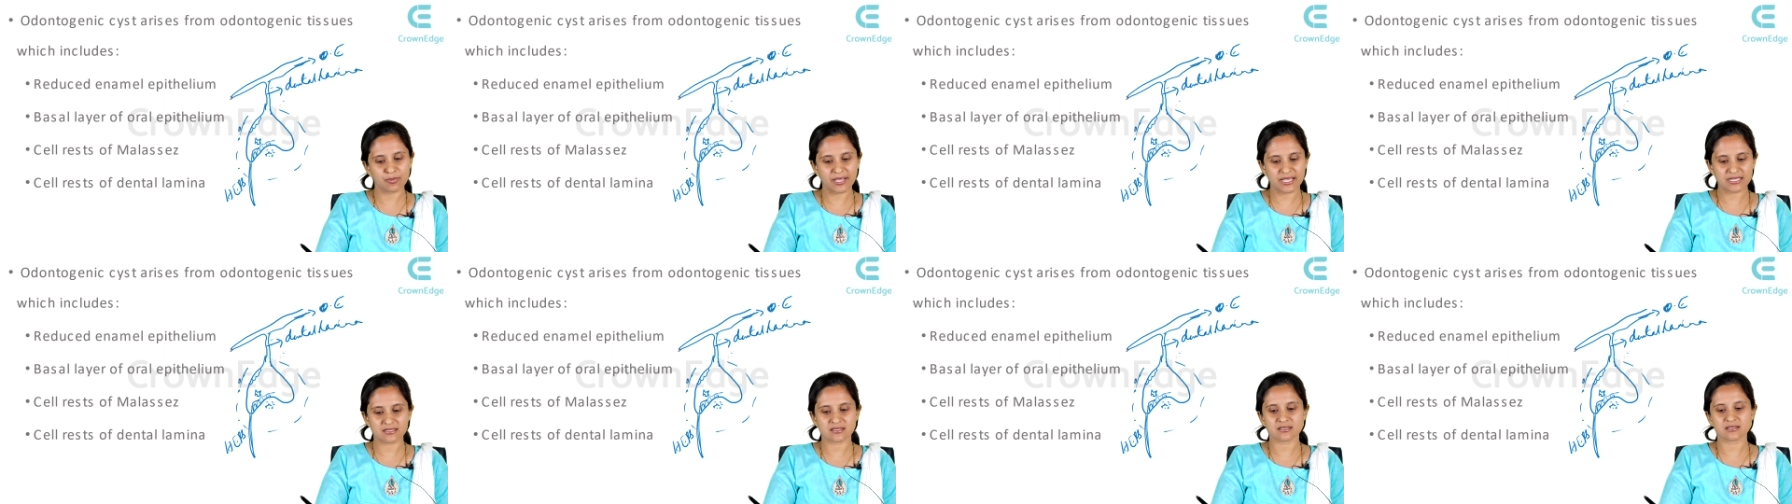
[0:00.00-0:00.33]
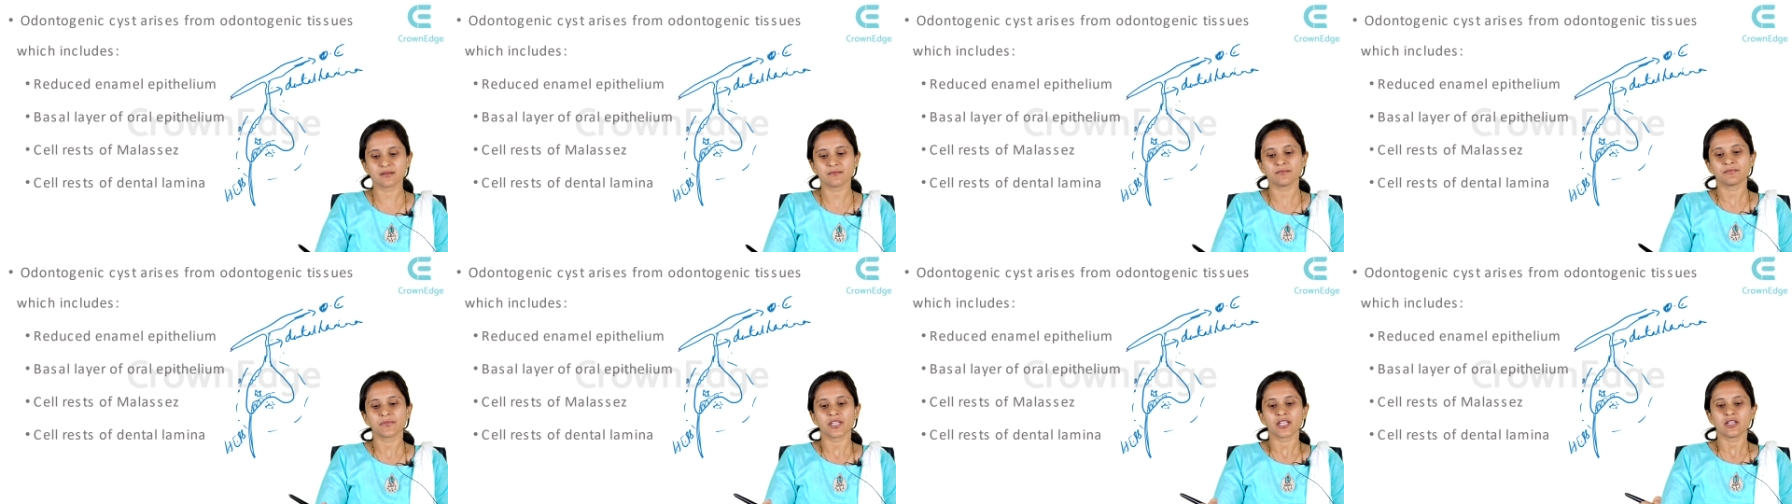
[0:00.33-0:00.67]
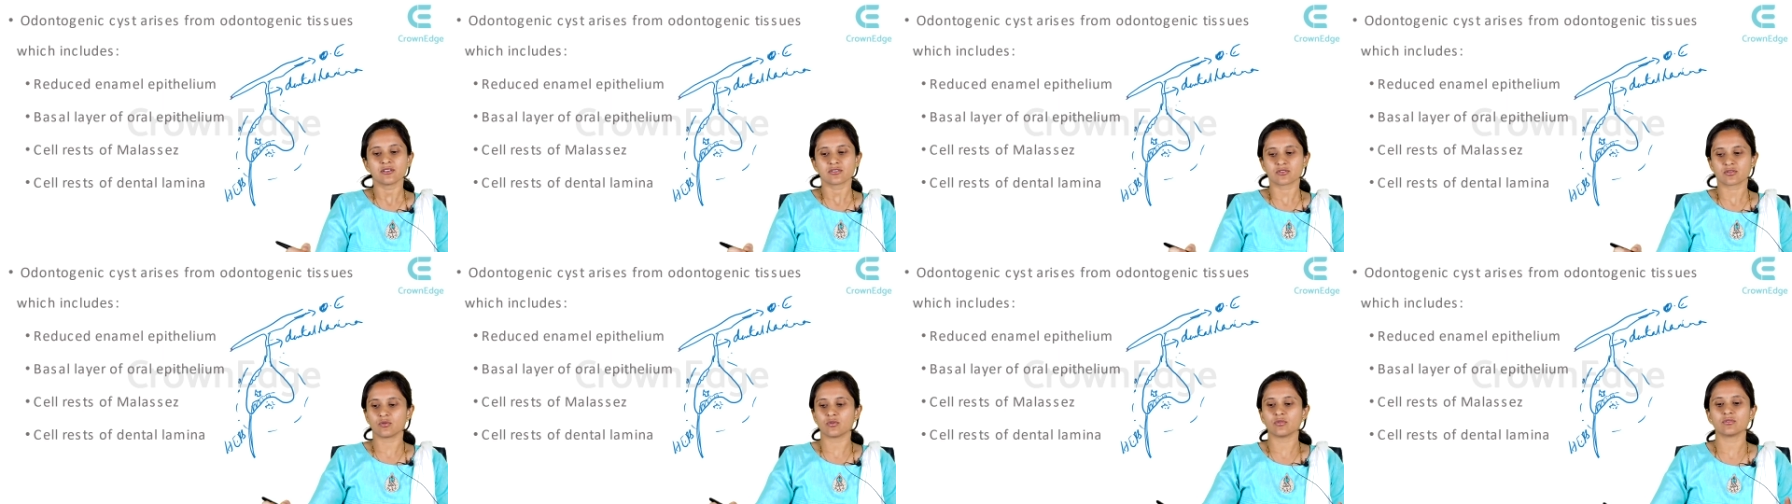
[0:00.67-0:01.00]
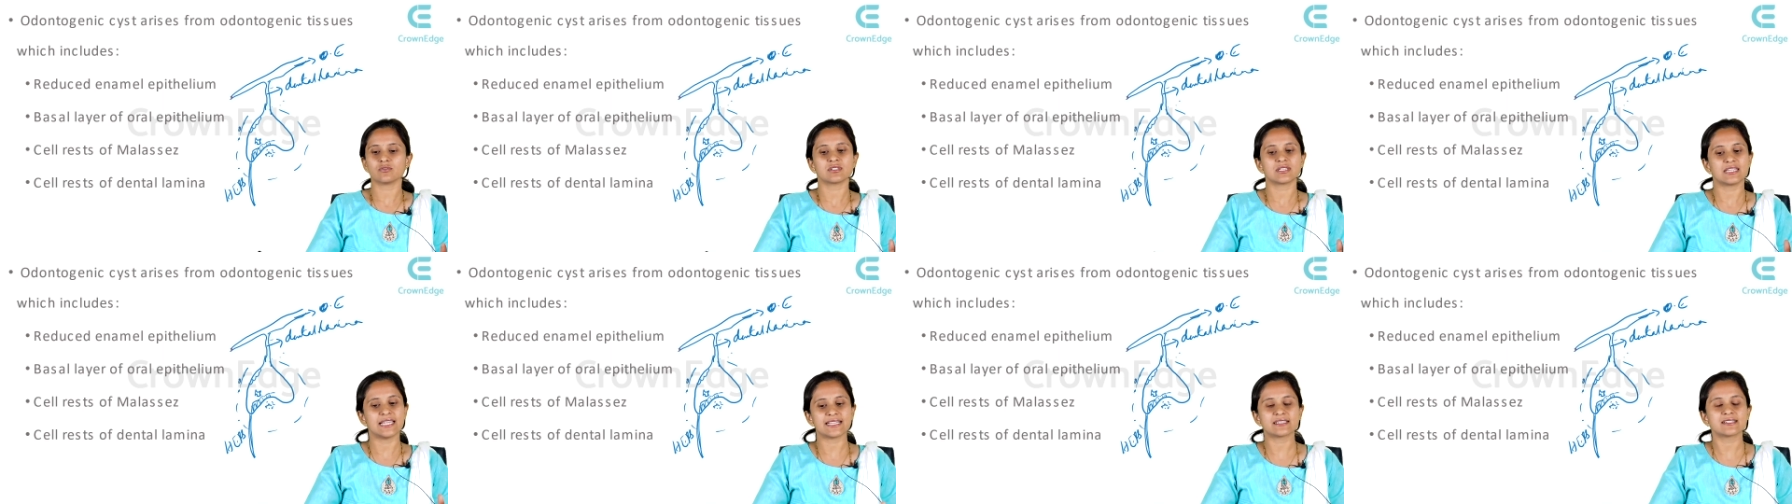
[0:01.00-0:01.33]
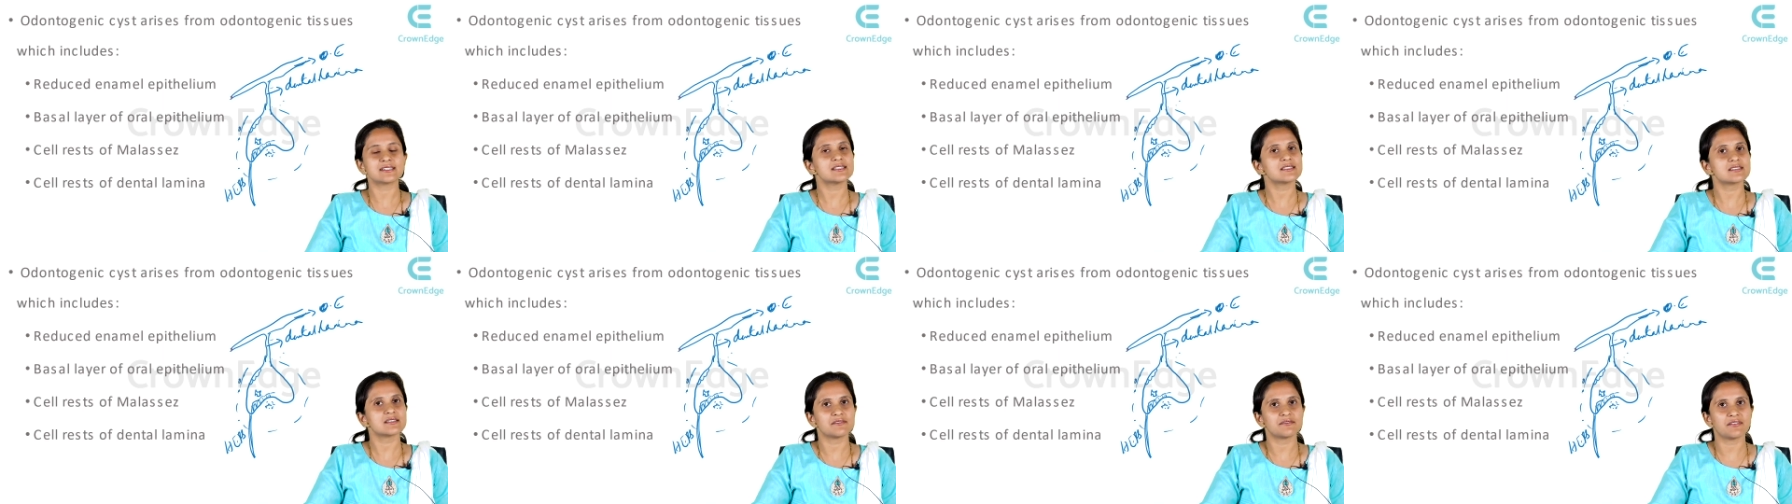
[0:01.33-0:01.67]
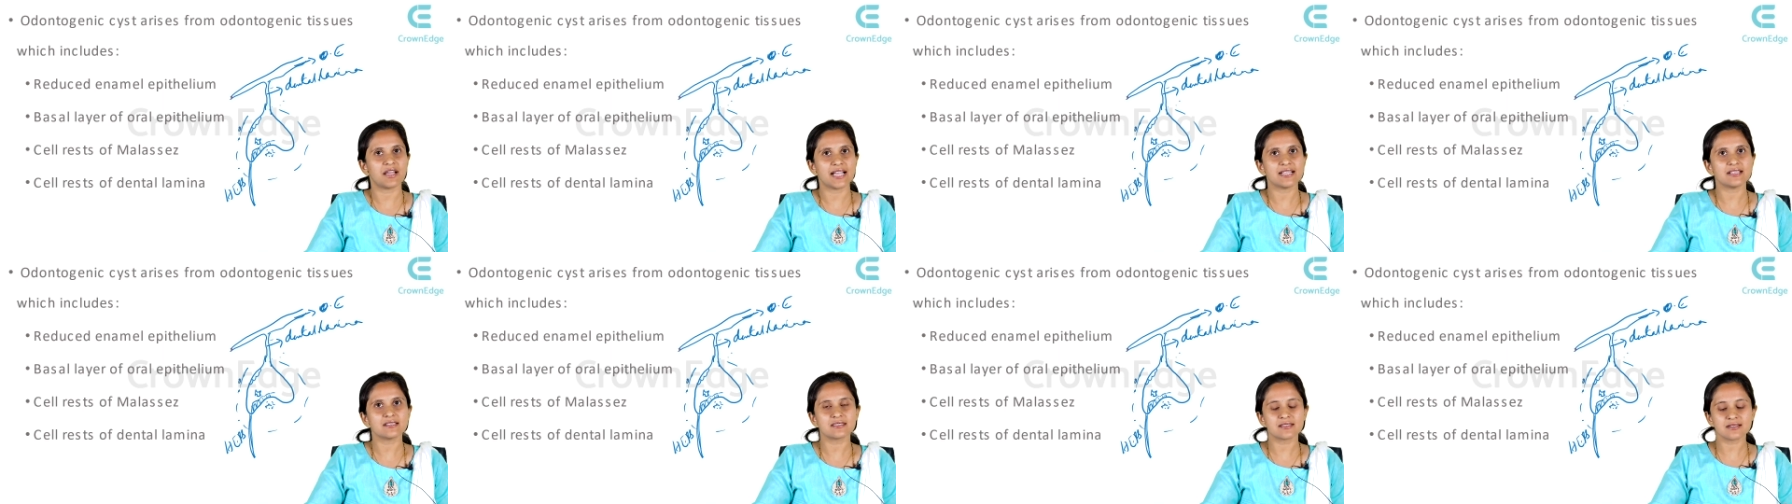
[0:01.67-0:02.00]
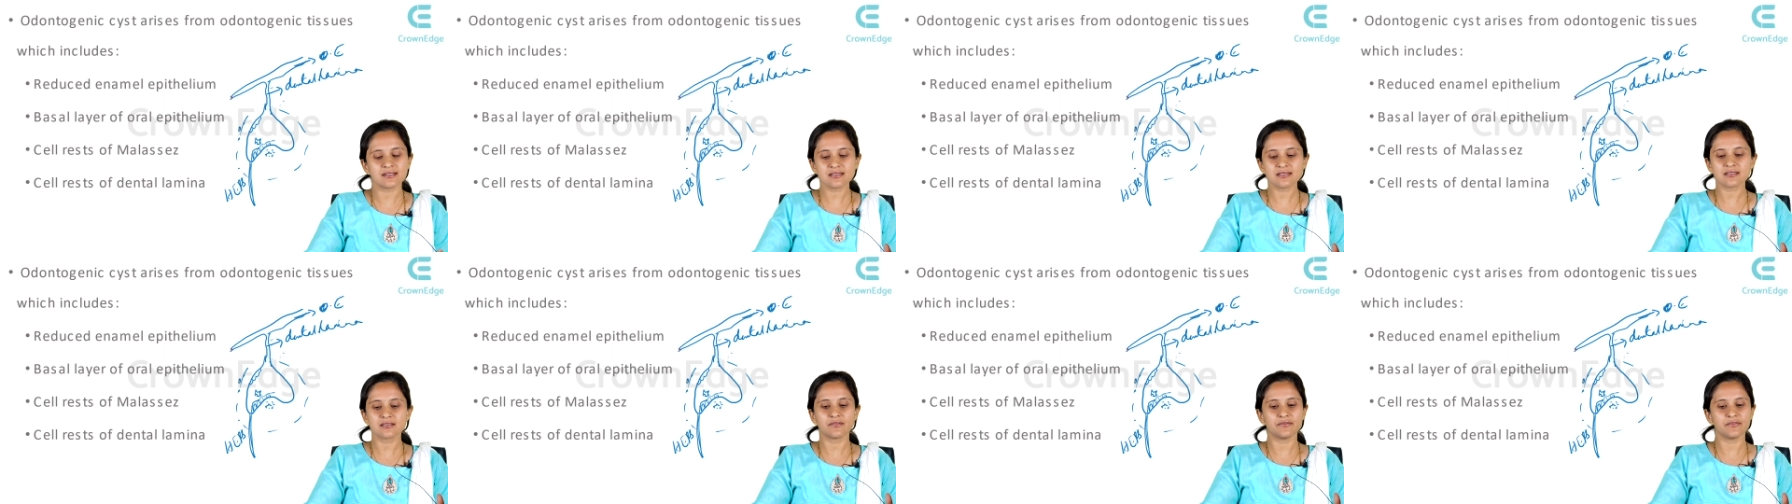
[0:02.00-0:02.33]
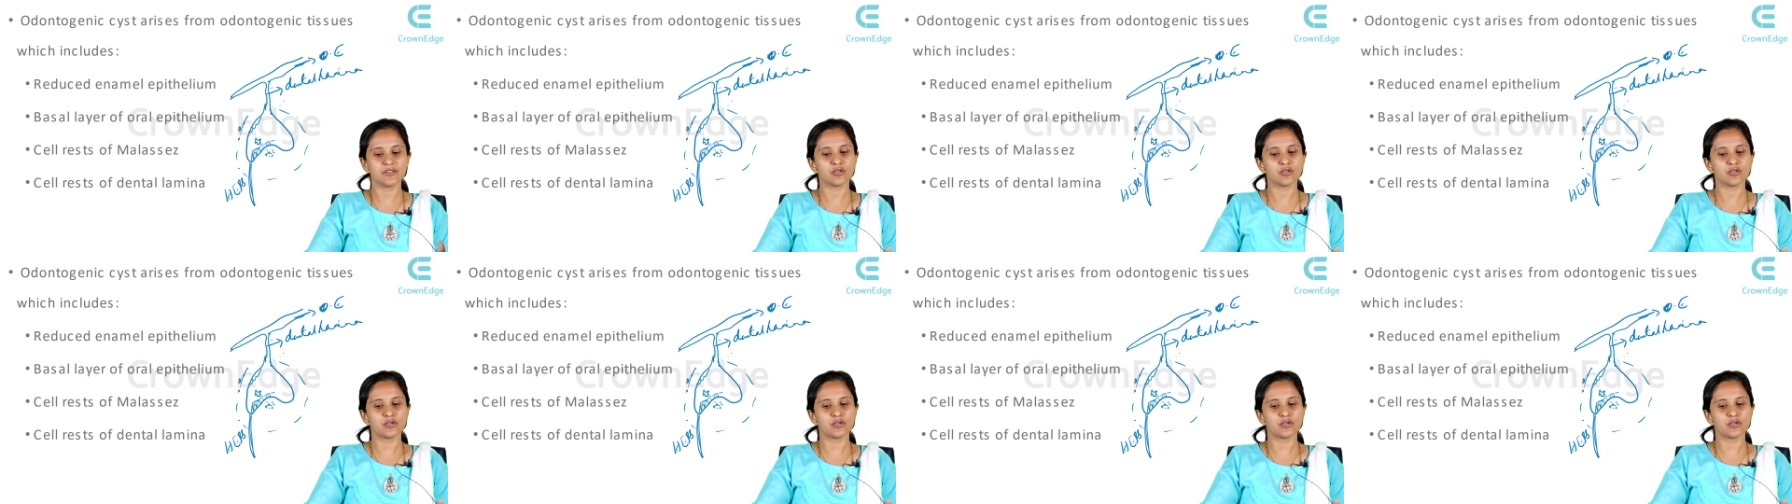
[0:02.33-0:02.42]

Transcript: space. So, let us revise this.